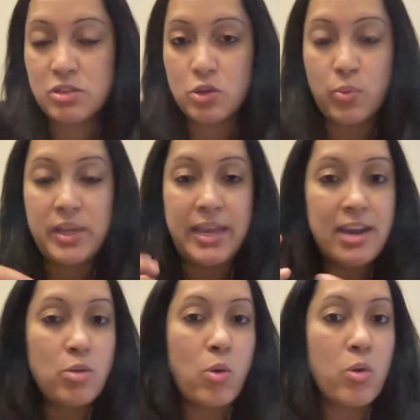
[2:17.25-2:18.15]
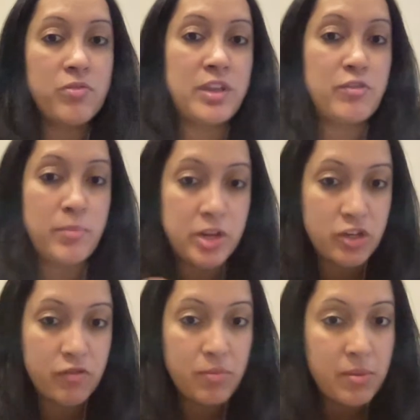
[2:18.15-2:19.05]
So we get all of the
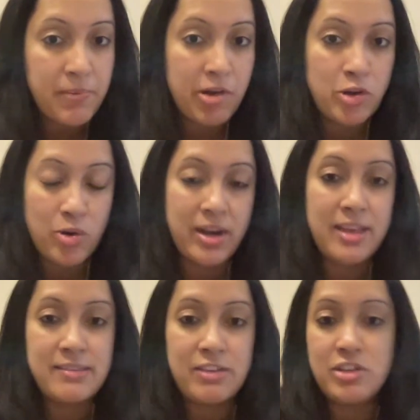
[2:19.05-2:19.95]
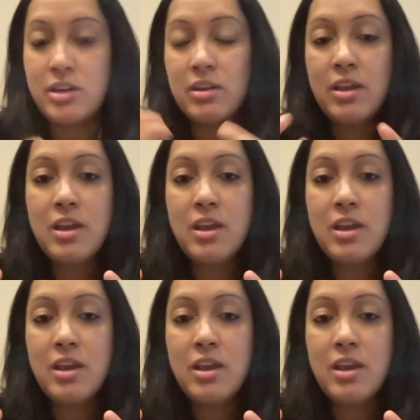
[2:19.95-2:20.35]
information from the parent organization.